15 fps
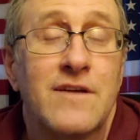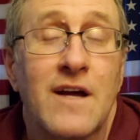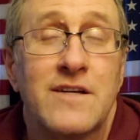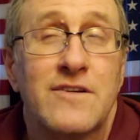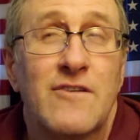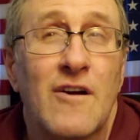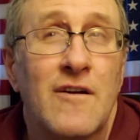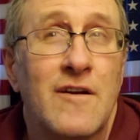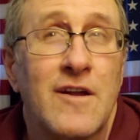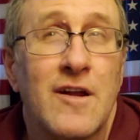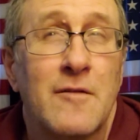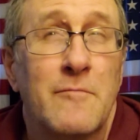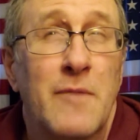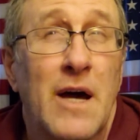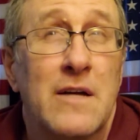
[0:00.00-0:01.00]
I started in
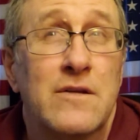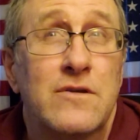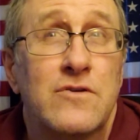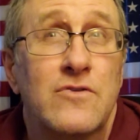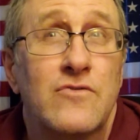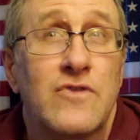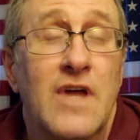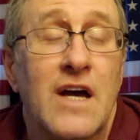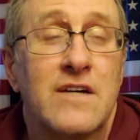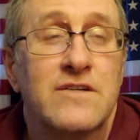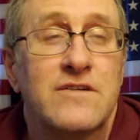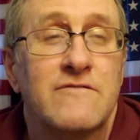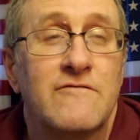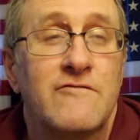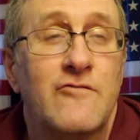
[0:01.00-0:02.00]
about
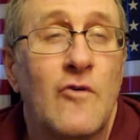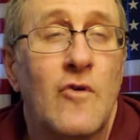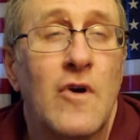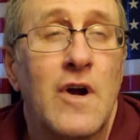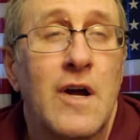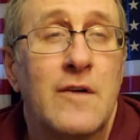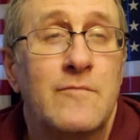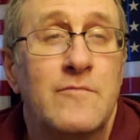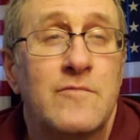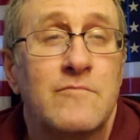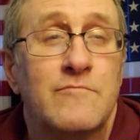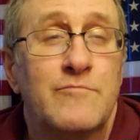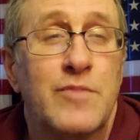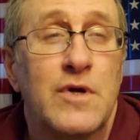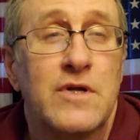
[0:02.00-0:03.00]
2004. I'm
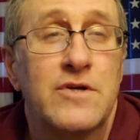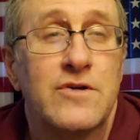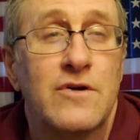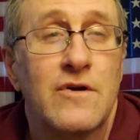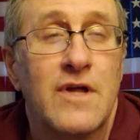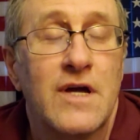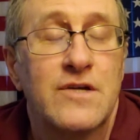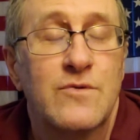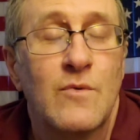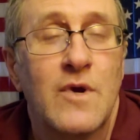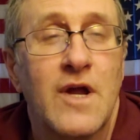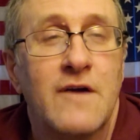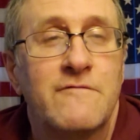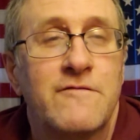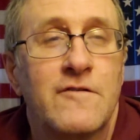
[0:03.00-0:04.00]
pretty sure that's when
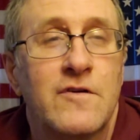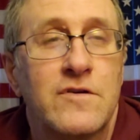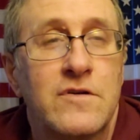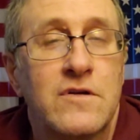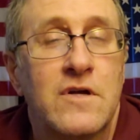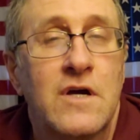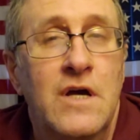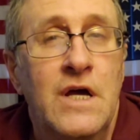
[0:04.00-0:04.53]
I first